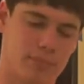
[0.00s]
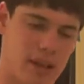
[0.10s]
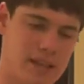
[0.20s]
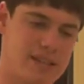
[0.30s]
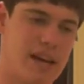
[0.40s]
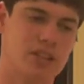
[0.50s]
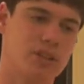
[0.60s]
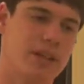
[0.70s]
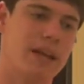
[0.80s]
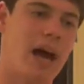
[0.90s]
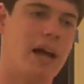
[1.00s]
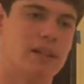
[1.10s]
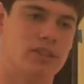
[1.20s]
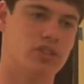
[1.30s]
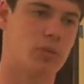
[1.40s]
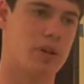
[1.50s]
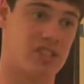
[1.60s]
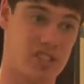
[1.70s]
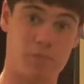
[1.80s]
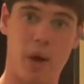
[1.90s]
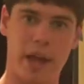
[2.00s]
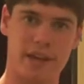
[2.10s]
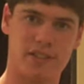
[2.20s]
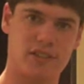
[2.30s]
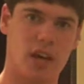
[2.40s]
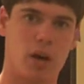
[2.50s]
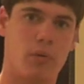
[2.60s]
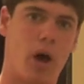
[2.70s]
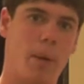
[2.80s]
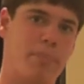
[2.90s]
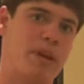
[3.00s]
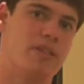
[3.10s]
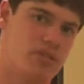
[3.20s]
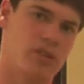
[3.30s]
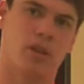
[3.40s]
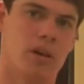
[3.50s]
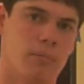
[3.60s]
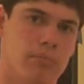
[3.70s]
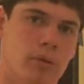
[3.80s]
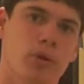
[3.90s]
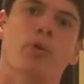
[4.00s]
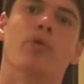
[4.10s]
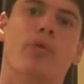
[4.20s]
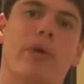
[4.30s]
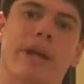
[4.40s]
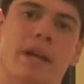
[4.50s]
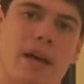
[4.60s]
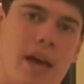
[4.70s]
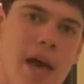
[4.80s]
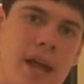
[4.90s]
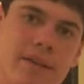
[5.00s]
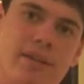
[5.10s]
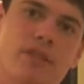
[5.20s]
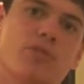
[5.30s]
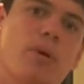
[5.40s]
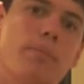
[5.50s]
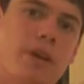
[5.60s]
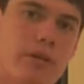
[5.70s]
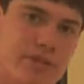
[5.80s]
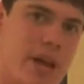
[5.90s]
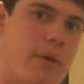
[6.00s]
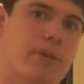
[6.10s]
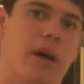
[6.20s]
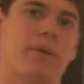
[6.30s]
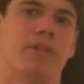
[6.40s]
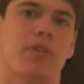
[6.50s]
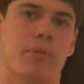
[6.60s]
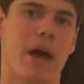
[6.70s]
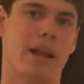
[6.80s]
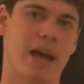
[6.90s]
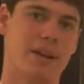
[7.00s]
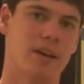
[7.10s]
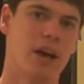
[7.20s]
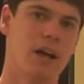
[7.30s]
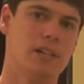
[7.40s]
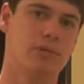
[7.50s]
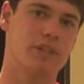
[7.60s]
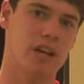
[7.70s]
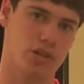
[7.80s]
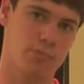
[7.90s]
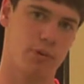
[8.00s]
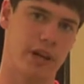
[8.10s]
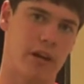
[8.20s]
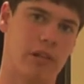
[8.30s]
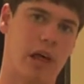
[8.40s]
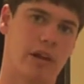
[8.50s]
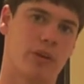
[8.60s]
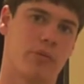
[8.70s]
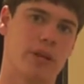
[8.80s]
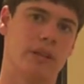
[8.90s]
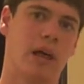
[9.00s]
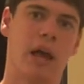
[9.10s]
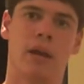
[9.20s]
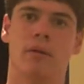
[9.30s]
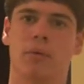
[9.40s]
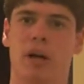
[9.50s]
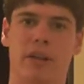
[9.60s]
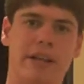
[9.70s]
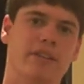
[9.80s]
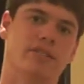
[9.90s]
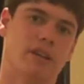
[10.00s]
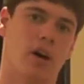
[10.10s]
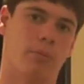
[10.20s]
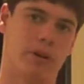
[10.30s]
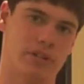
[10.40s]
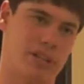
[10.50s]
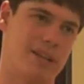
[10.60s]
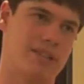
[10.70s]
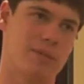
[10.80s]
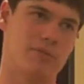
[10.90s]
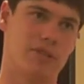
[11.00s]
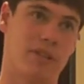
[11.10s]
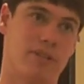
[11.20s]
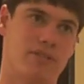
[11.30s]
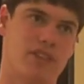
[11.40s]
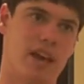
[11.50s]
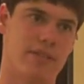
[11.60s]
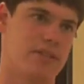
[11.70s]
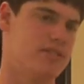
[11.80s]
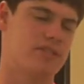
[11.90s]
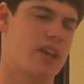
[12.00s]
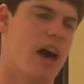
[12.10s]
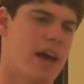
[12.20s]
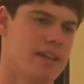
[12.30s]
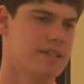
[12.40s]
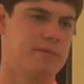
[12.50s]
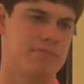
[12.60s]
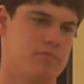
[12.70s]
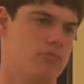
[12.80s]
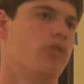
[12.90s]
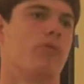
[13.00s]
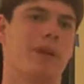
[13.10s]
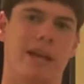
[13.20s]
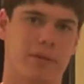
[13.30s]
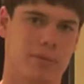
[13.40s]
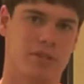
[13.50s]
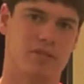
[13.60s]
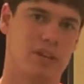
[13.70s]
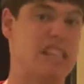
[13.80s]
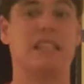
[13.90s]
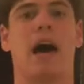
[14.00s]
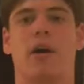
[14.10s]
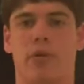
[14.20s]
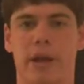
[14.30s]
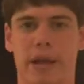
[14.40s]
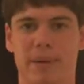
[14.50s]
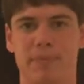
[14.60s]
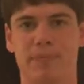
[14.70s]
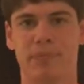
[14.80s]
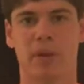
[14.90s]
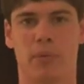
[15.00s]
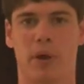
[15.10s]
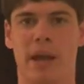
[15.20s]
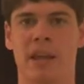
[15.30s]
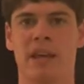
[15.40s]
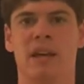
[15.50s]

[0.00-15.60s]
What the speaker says: it's actually got sort of spikes up into the blue-green end and then sort of peters out down into the red end. So it's actually putting out a lot of green light. Well, that doesn't help us. That seems to say that the sky is green. It's not green, right?